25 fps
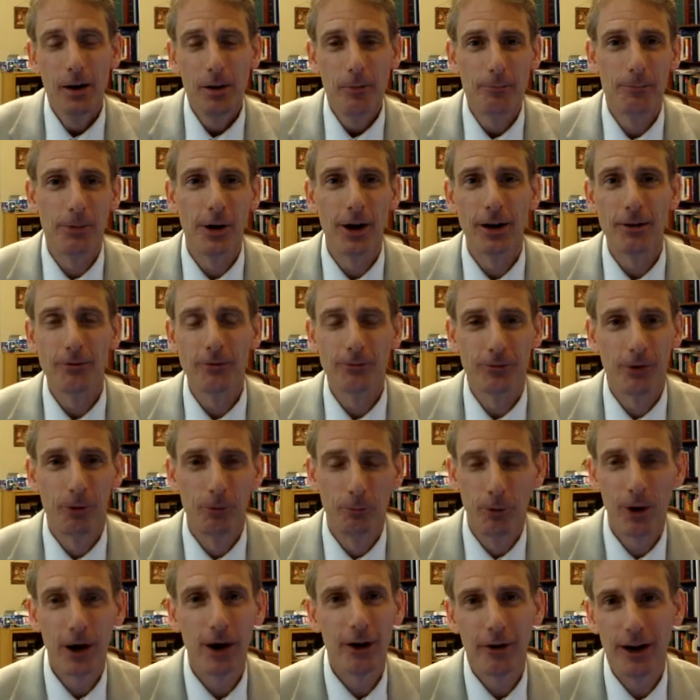But
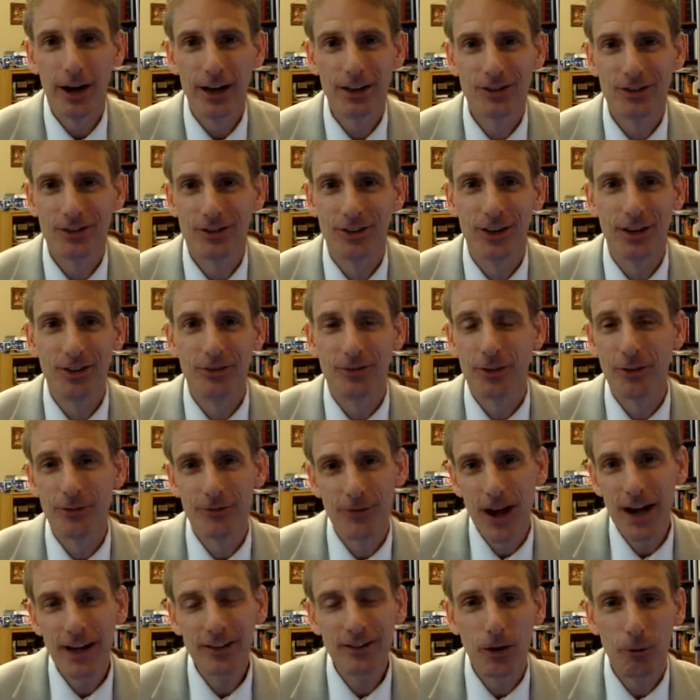from where I sit, the
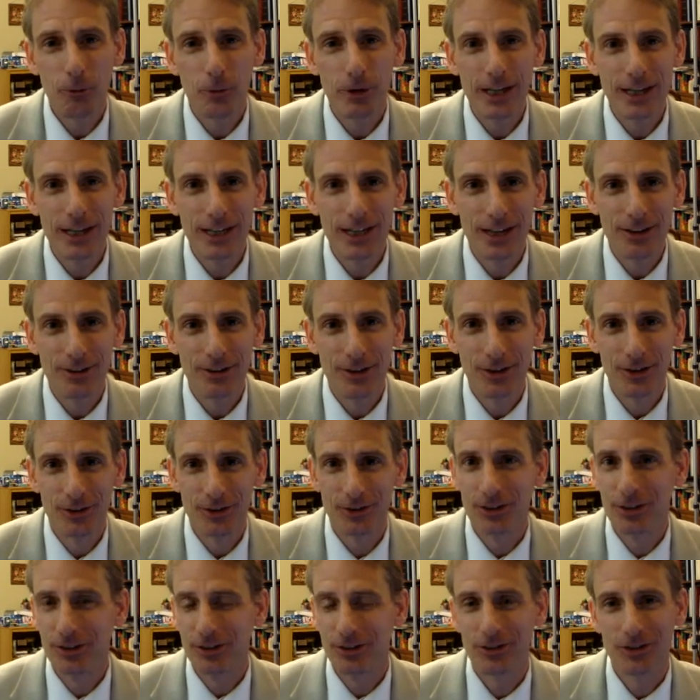fact that we need
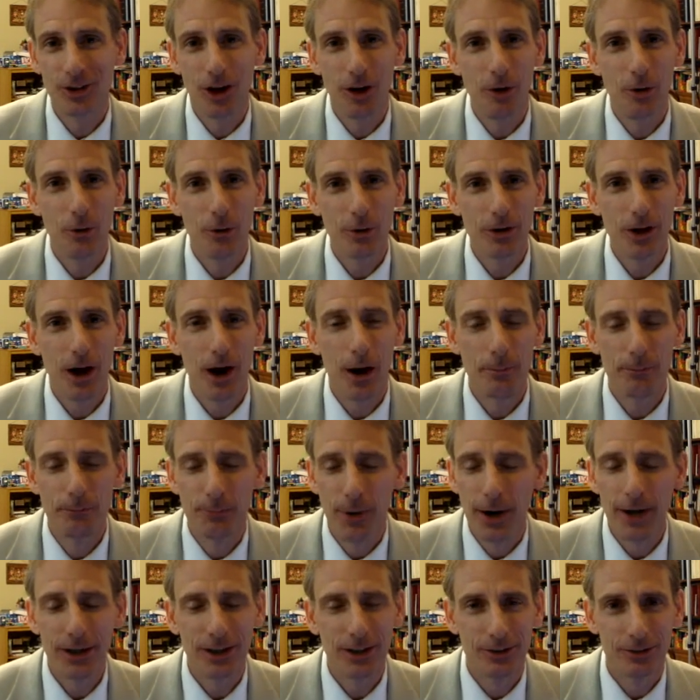this is so
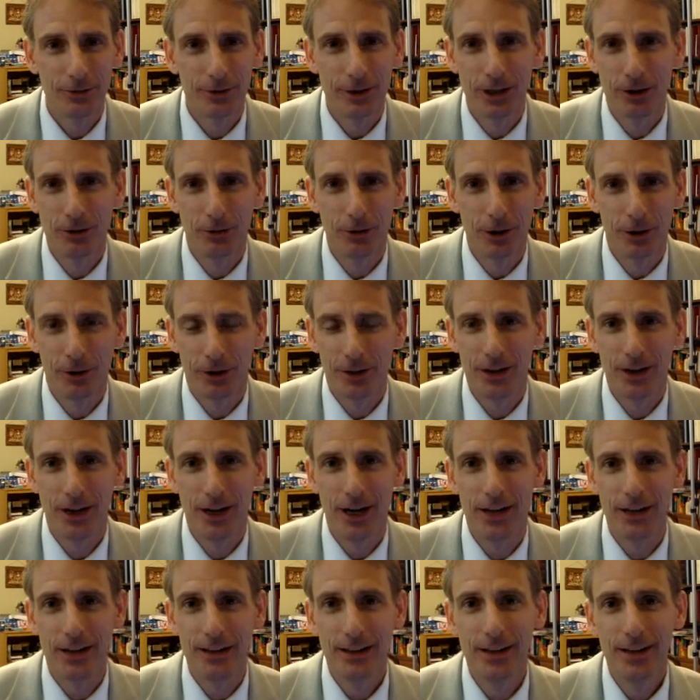abundantly
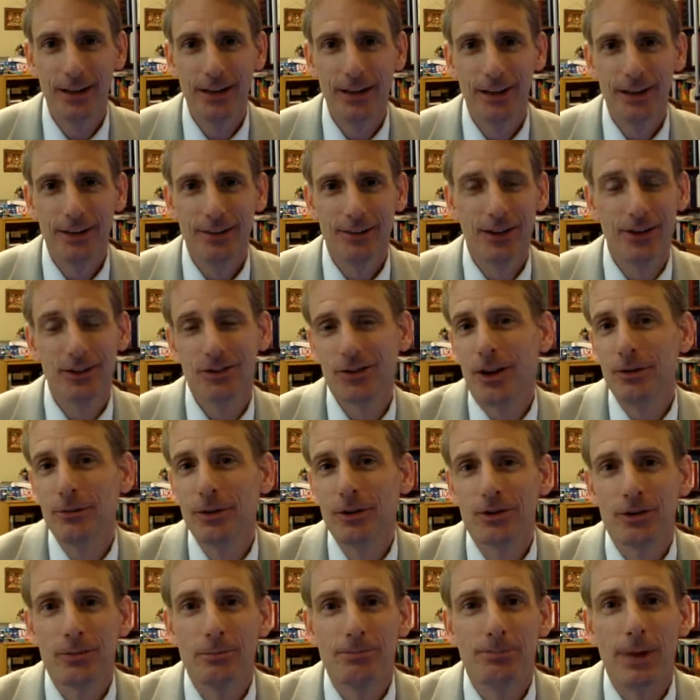clear-cut that it's
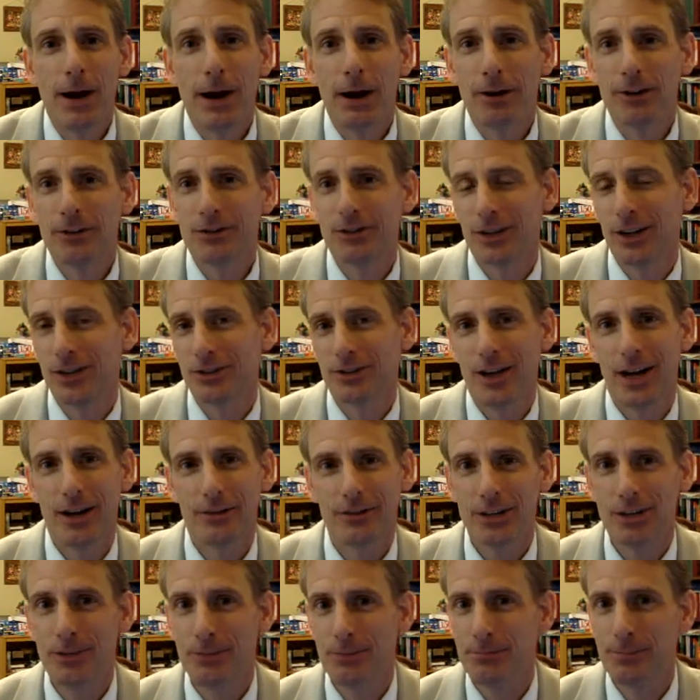almost embarrassing I should
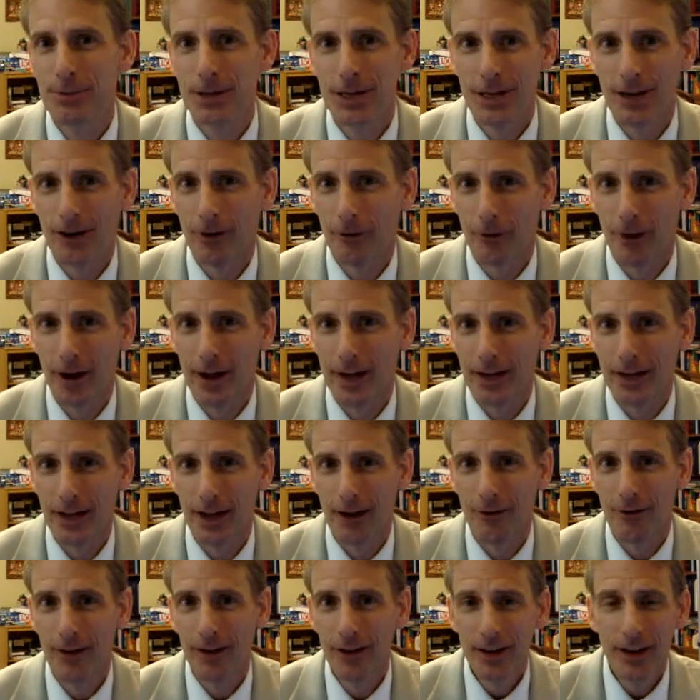have to even be here right
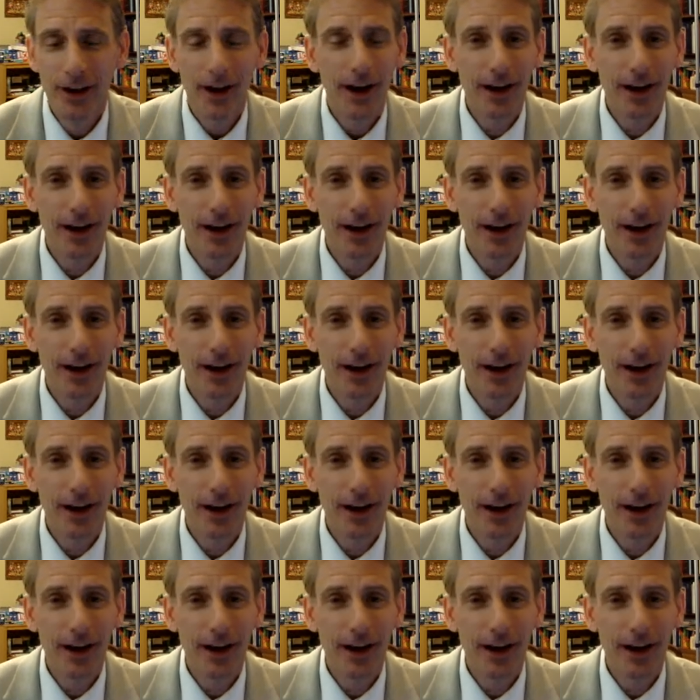now.